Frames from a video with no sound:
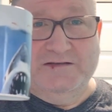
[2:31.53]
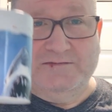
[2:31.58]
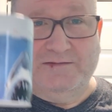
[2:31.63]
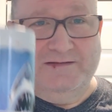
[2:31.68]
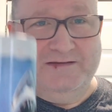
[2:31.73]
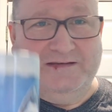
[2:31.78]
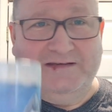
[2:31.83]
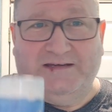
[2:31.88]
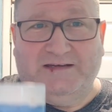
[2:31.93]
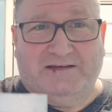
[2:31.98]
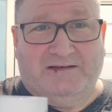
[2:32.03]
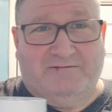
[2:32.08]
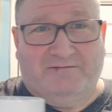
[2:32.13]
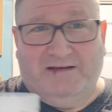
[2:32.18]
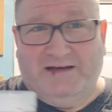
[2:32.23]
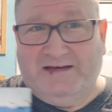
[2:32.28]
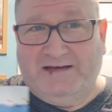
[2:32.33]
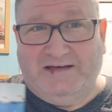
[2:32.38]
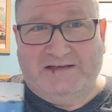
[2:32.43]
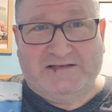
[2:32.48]
And you didn't
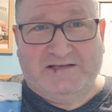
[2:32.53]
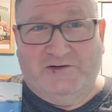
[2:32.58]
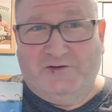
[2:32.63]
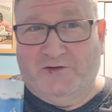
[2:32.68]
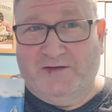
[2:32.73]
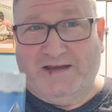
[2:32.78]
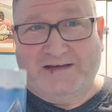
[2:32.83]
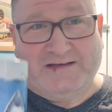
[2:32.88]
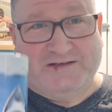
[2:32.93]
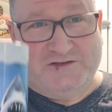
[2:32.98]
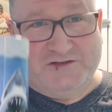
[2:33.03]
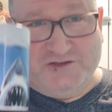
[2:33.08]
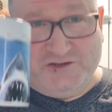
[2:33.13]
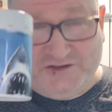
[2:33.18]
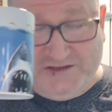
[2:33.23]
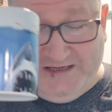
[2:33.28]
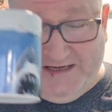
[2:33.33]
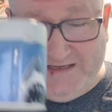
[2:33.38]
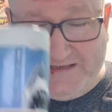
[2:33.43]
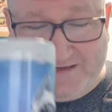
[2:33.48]
really need to know that, did you?
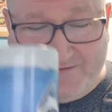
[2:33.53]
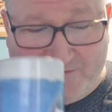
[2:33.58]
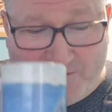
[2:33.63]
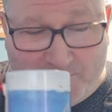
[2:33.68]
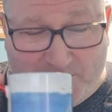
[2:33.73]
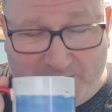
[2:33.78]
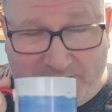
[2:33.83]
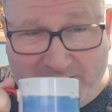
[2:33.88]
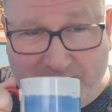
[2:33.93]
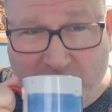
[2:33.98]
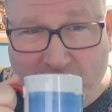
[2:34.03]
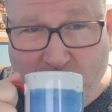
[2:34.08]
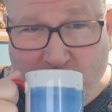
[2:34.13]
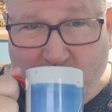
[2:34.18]
Cheers, everybody.